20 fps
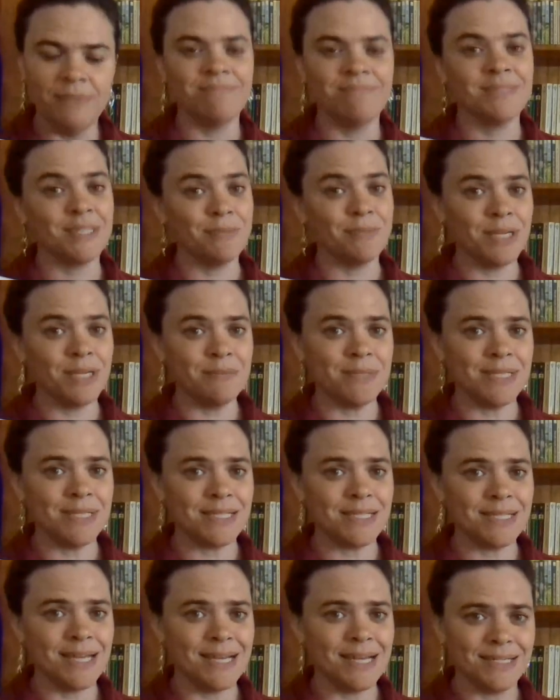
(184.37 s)
Sometimes that's
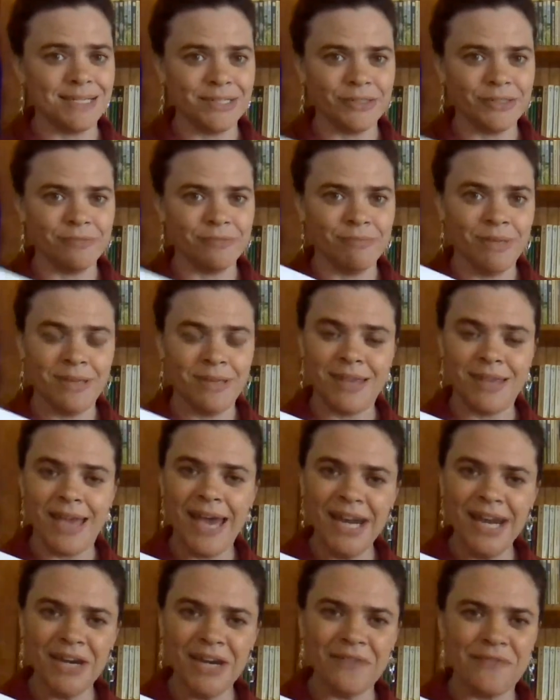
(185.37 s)
not until the
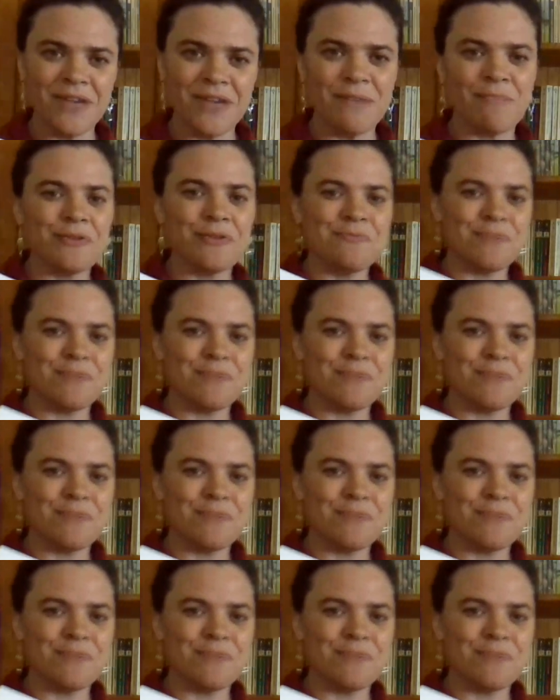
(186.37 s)
end of April,